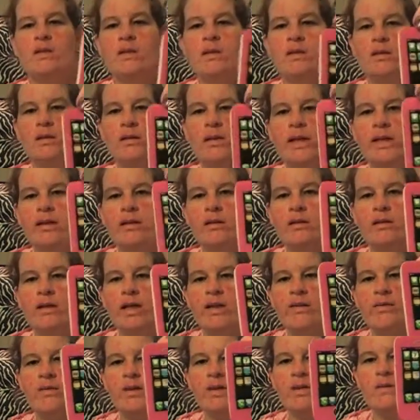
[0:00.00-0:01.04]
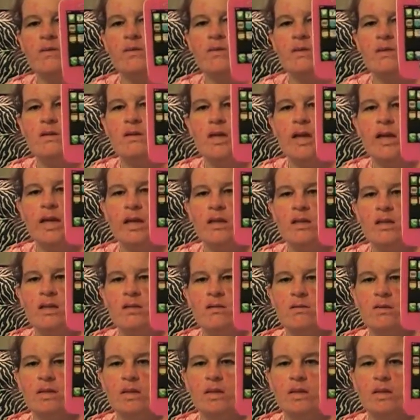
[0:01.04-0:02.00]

that look like little iPhones. I got two of